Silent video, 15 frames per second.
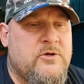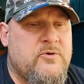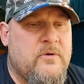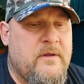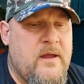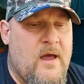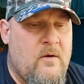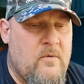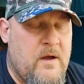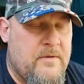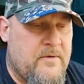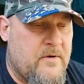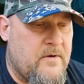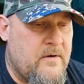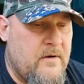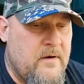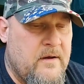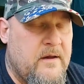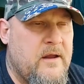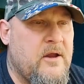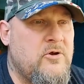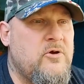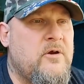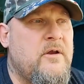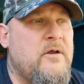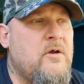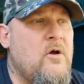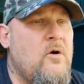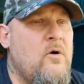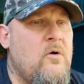it's really hot weather, and you're going
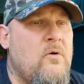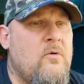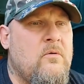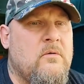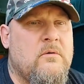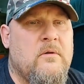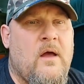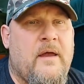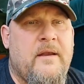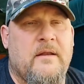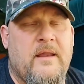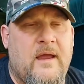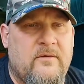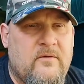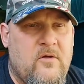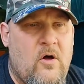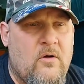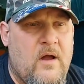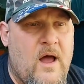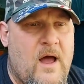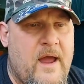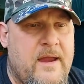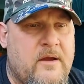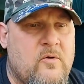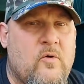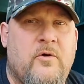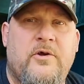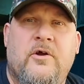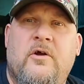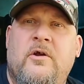to go on a nice long hike,
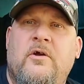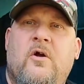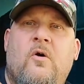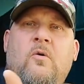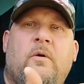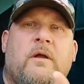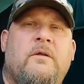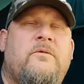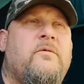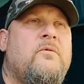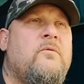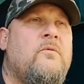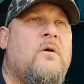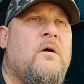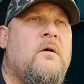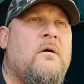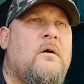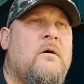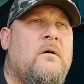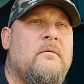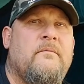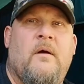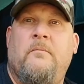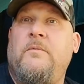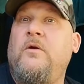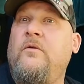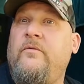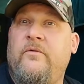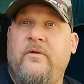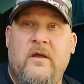or you're going to go into a
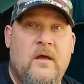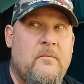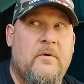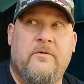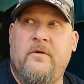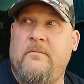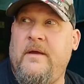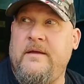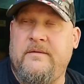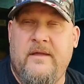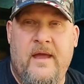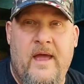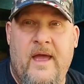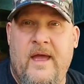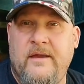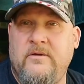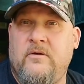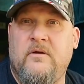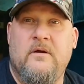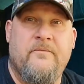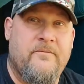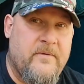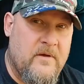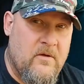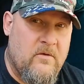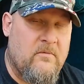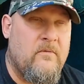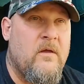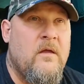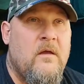museum or something like that, and you're going to
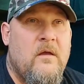film